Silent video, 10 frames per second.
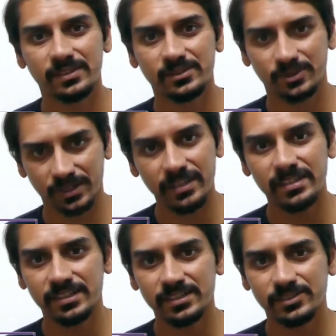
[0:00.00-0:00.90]

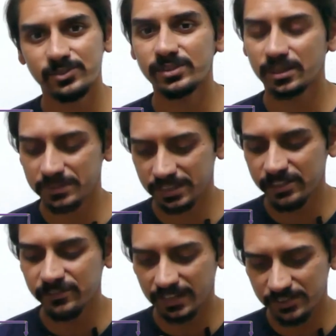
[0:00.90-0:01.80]
Okay, so the
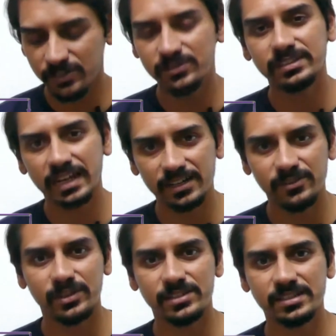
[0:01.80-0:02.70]
updated value on that
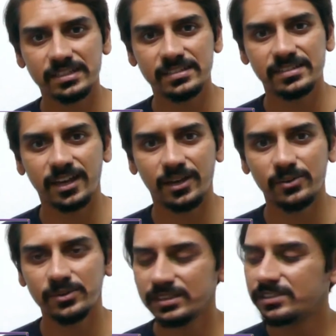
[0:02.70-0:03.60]
location is
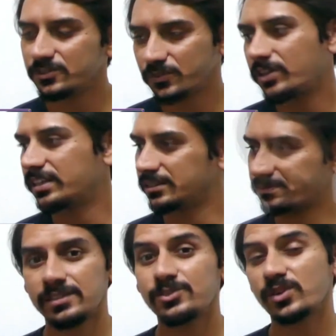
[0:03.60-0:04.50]
now the 40.
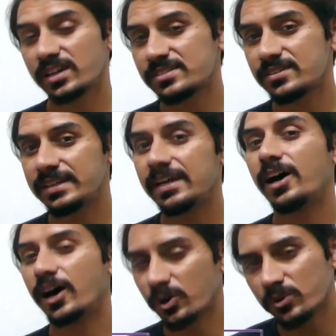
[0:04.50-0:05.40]
So actually
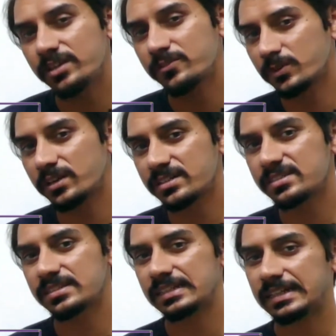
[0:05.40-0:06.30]
how it
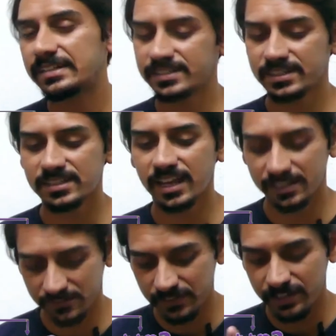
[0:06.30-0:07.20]
works, it's just like
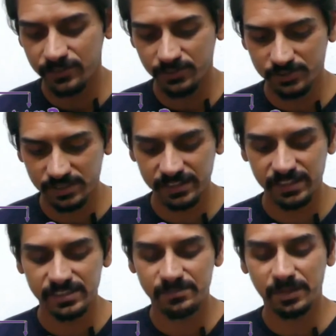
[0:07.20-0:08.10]
if you are using
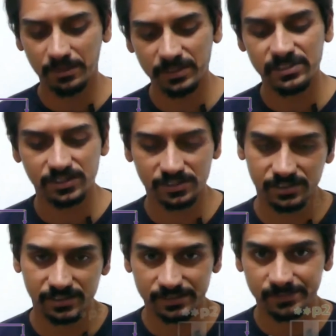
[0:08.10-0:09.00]
this memory
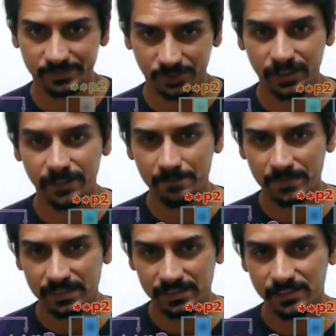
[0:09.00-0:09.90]
structure.
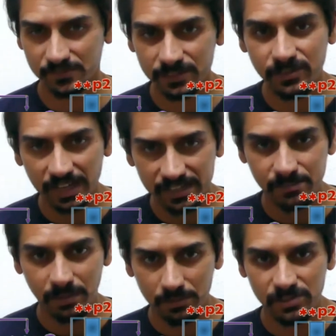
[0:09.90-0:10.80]
Okay, just visualize the
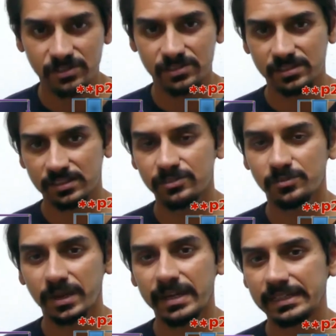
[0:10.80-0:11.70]
memory structure in your
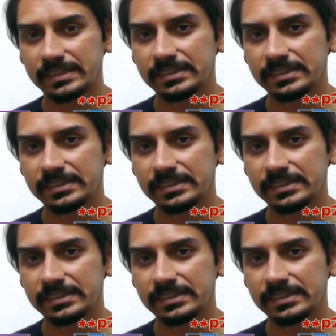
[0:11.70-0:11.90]
mind.